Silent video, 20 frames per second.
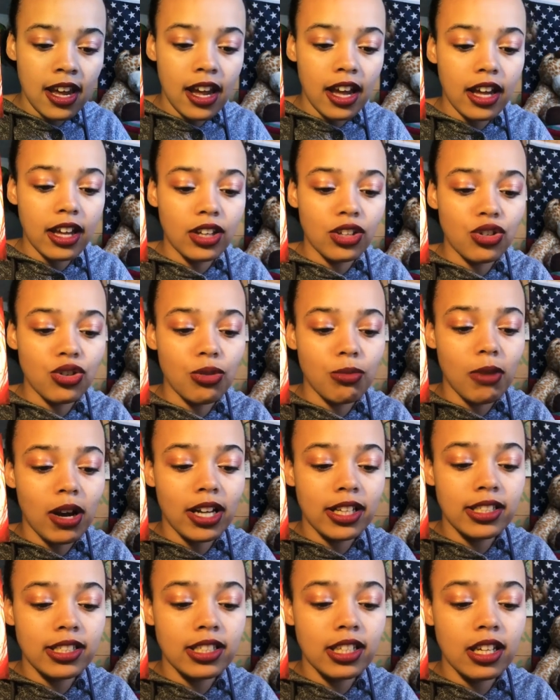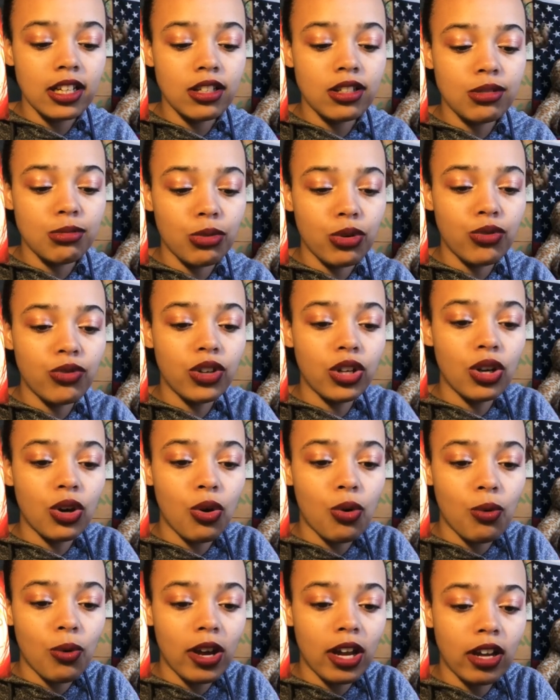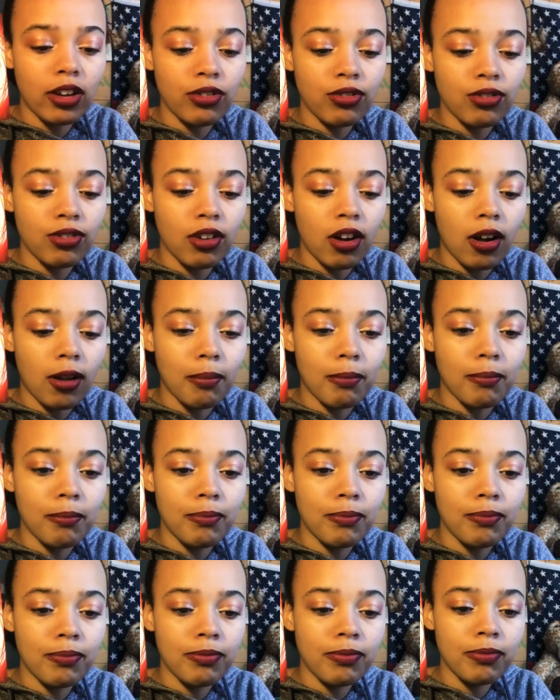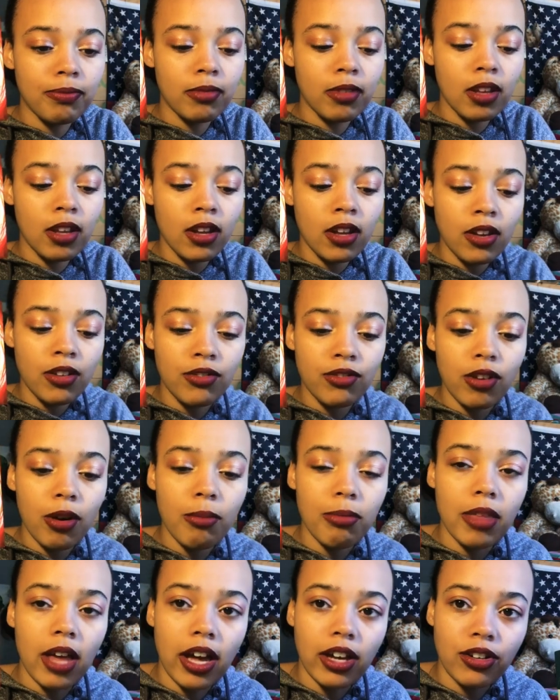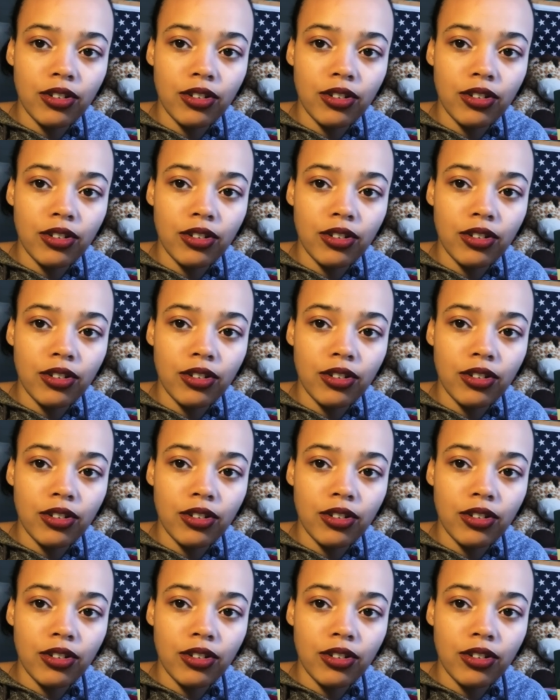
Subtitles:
And your mindset is moving away from that.